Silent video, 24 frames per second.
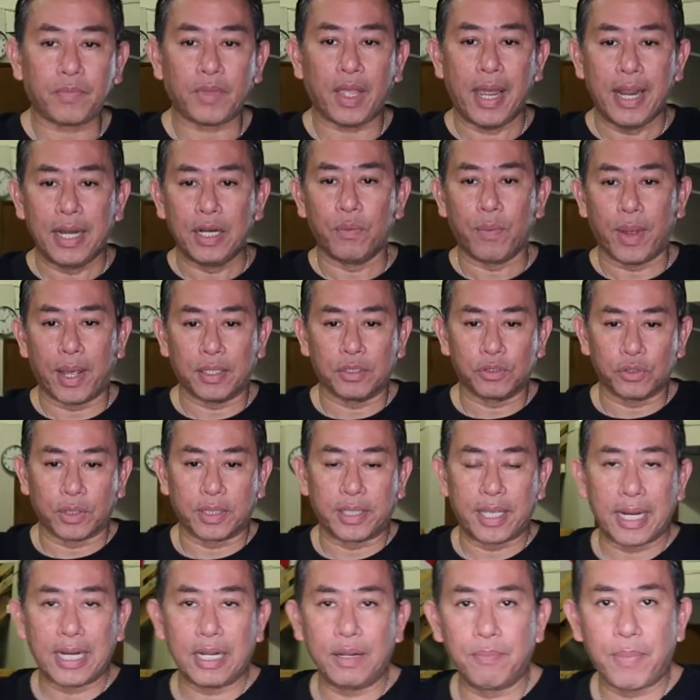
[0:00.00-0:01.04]
Anyway, so
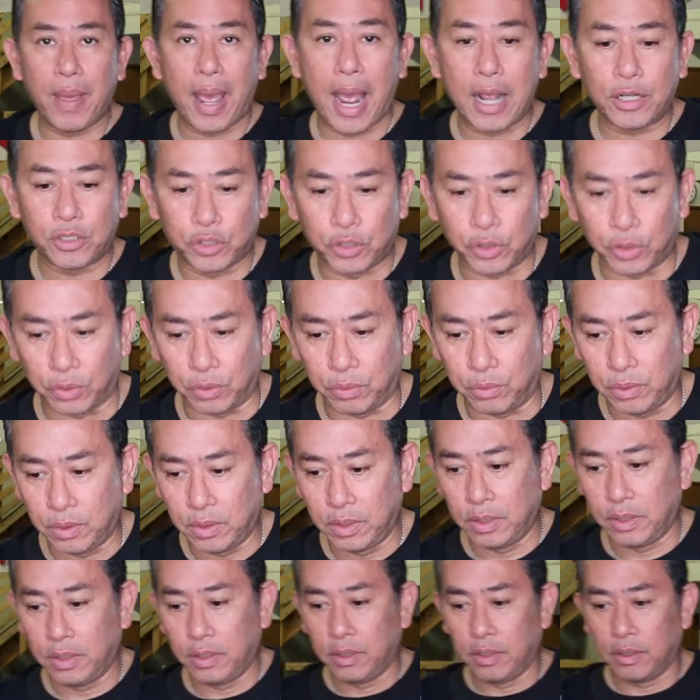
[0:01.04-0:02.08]
getting back
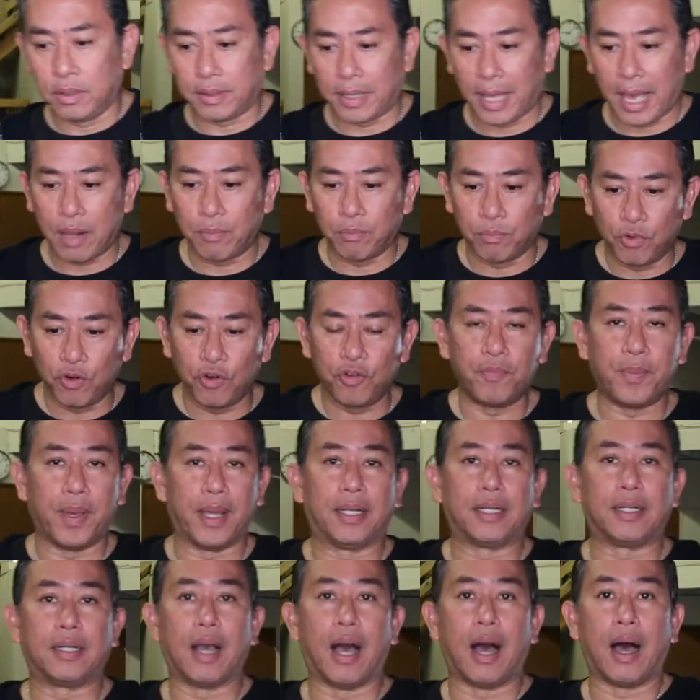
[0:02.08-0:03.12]
to that
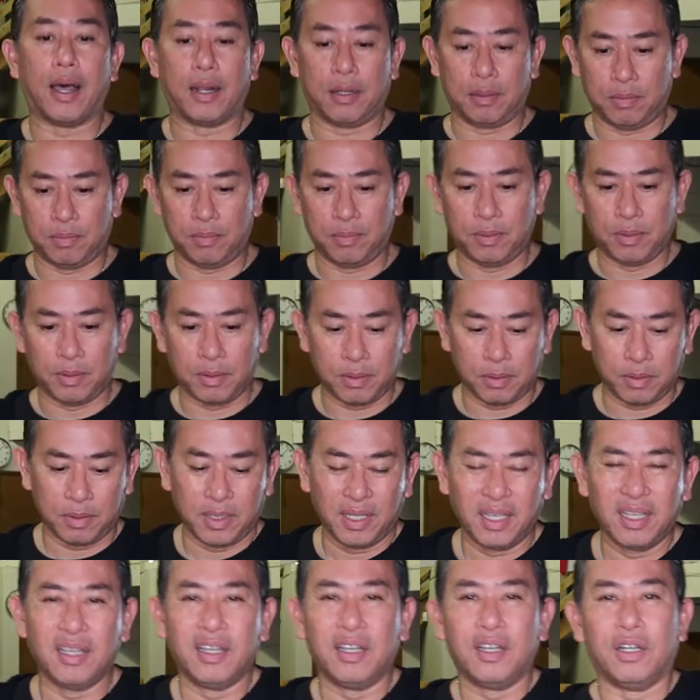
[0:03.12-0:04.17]
movement, Gaun.
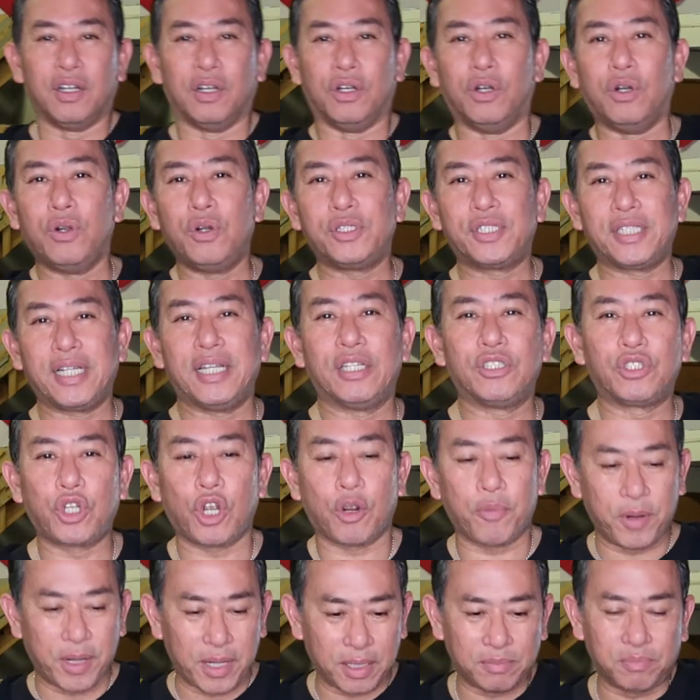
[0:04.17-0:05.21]
Loosely
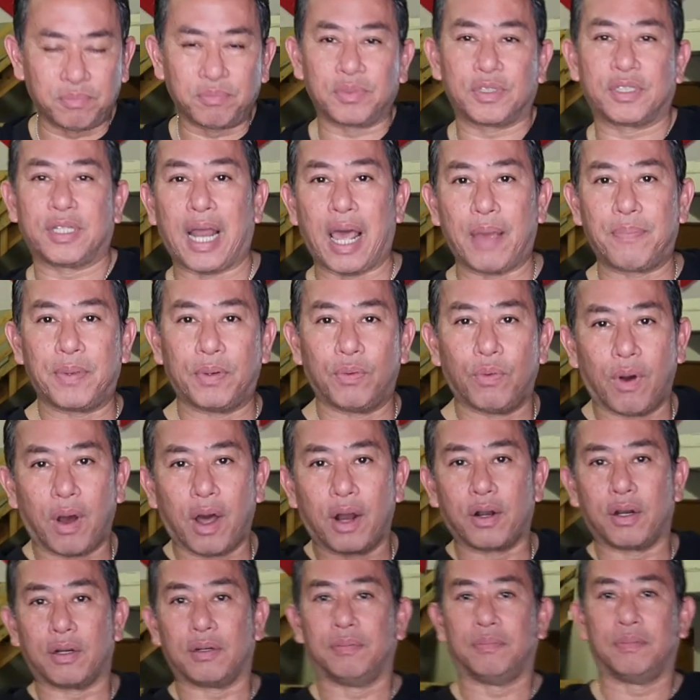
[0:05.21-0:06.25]
interpreted, slapping
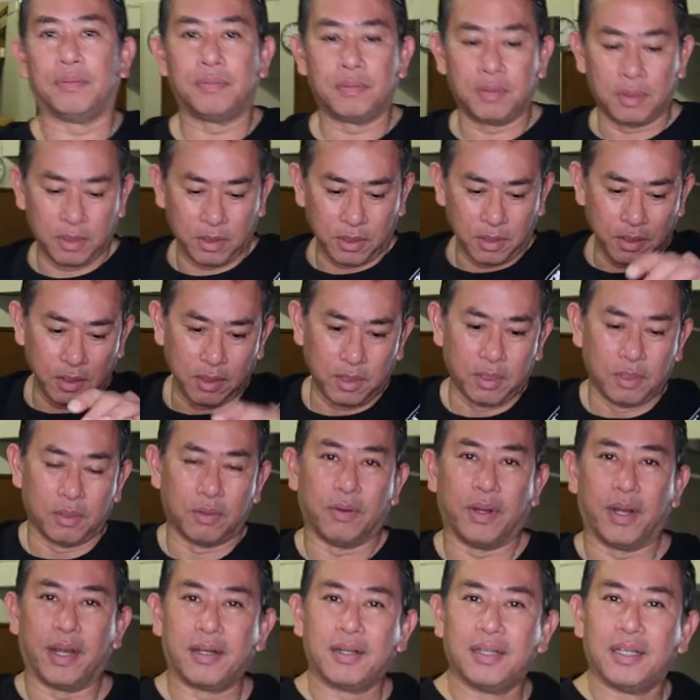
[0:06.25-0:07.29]
water,
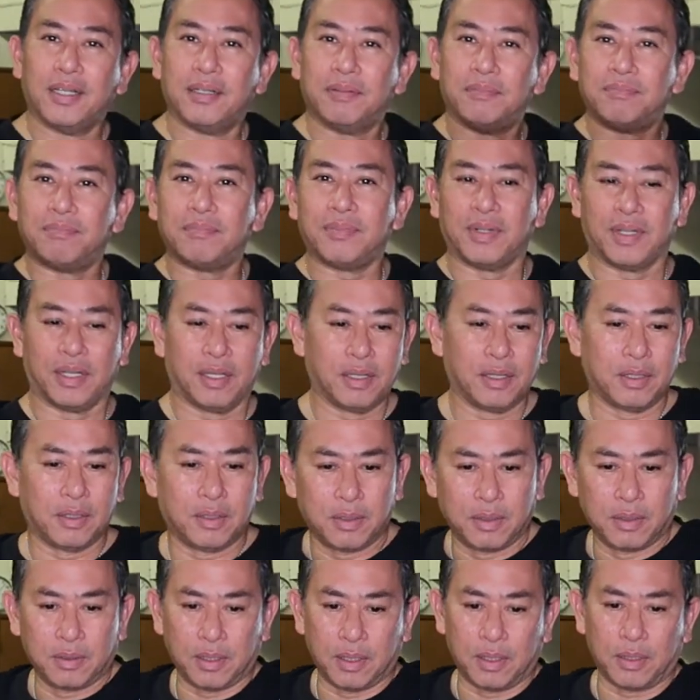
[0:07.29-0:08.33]
right?
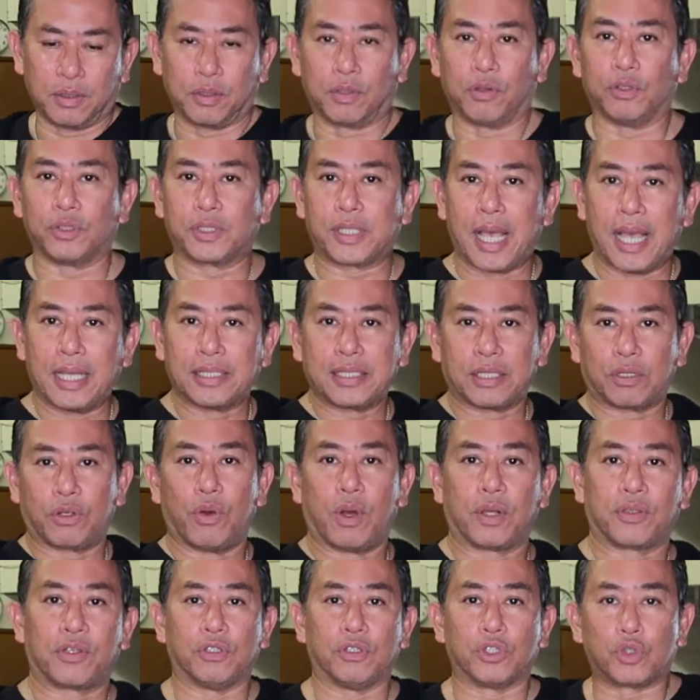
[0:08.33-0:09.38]
Those guys that go
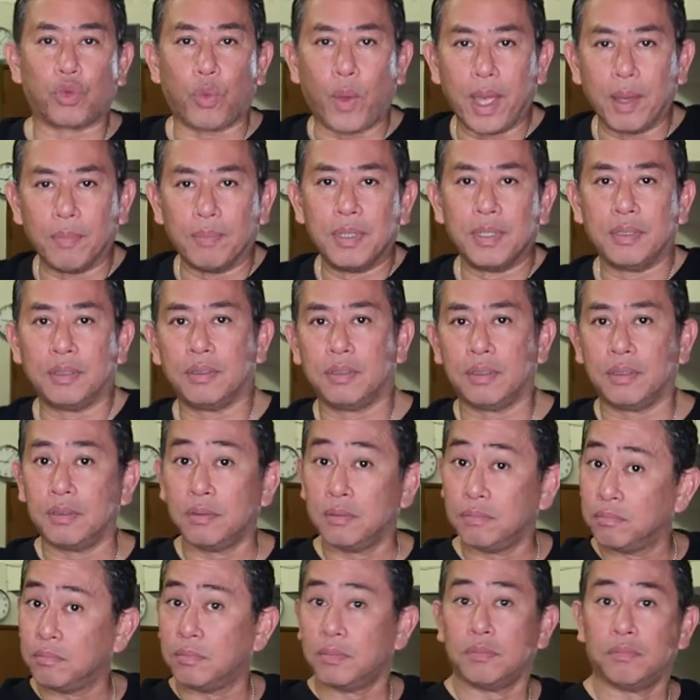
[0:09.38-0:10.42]
and swim,
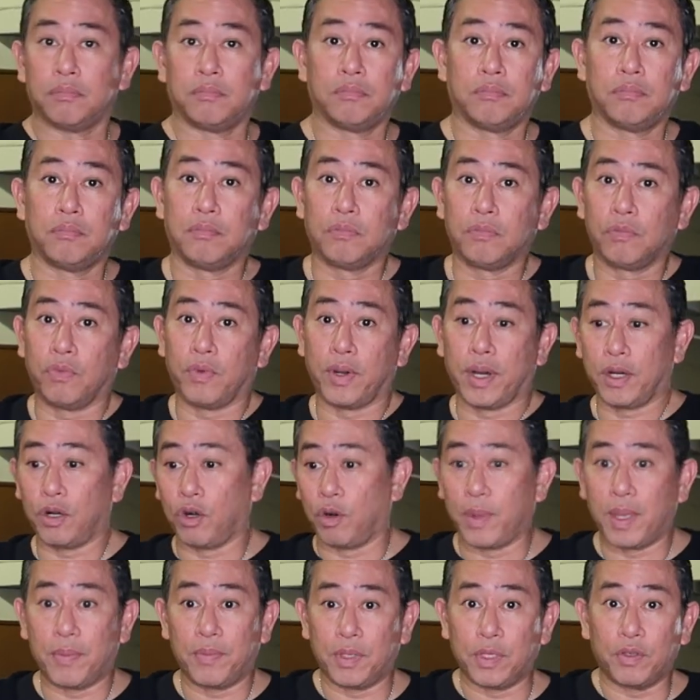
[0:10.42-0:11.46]
right? Or
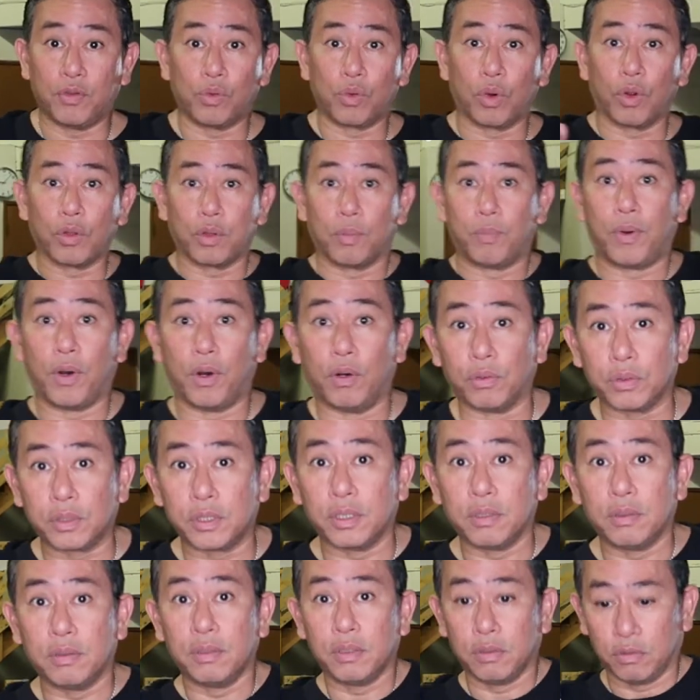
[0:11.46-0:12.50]
maybe you row the boat,
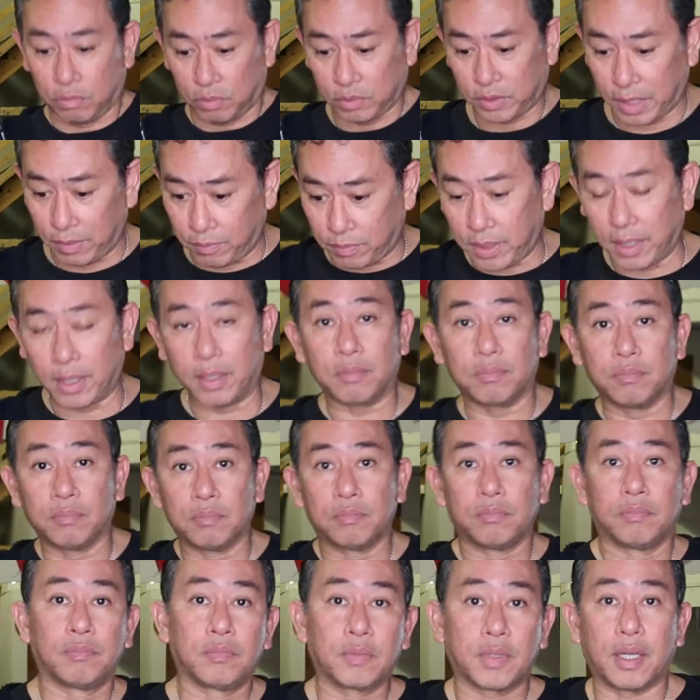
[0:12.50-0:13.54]
same thing,
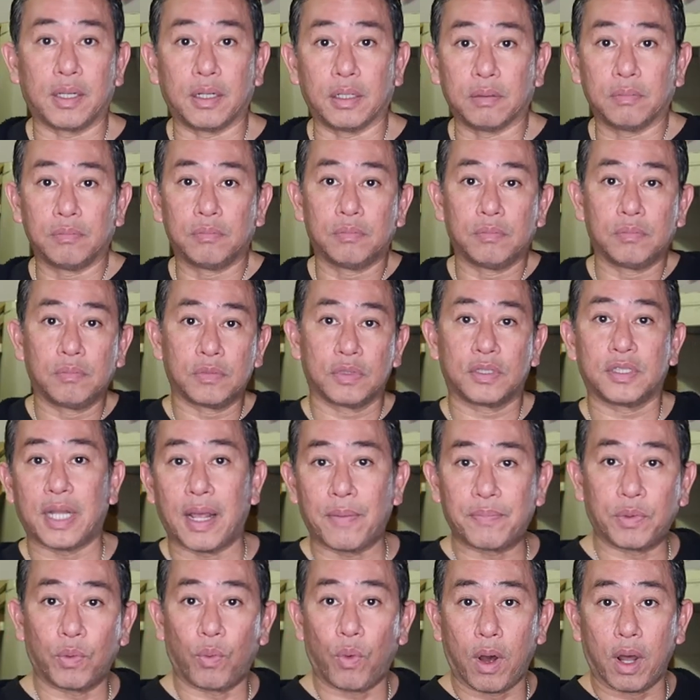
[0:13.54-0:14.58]
kind of
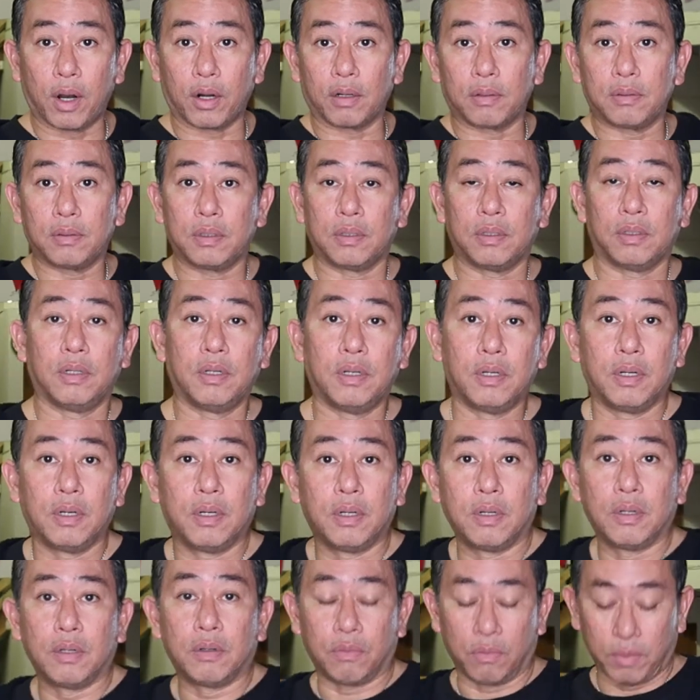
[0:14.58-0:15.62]
slap the water,
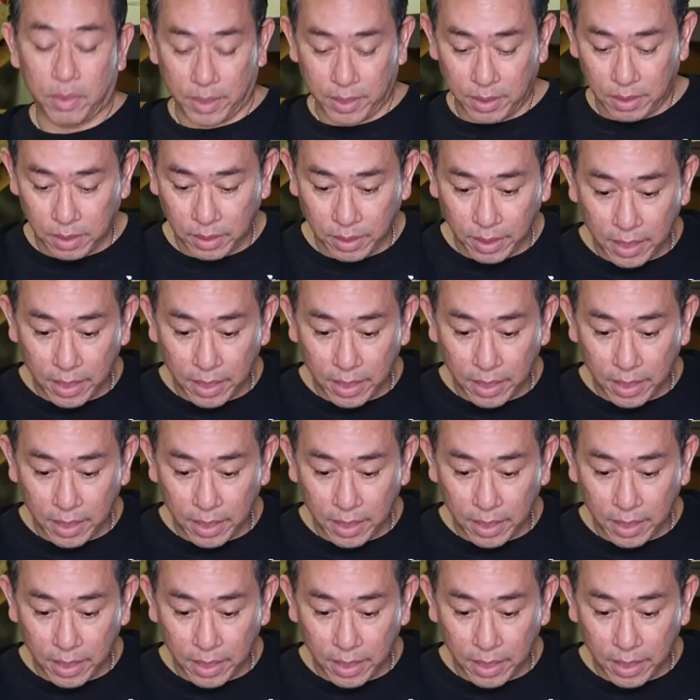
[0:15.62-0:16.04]
right?